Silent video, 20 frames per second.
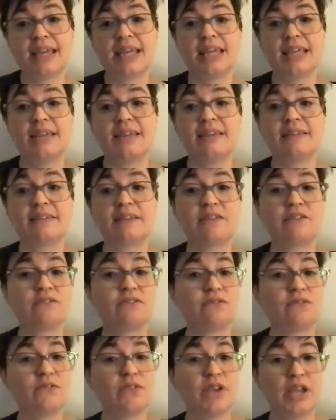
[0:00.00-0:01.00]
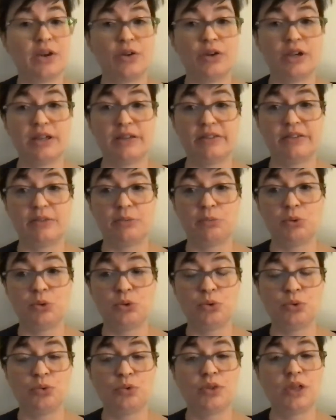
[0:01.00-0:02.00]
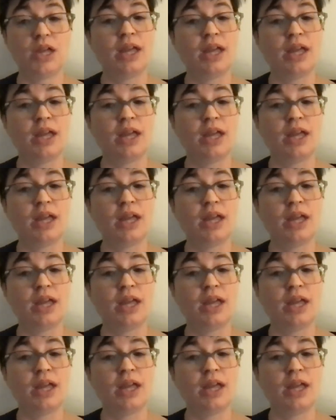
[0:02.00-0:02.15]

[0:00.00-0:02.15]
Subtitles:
is very smooth.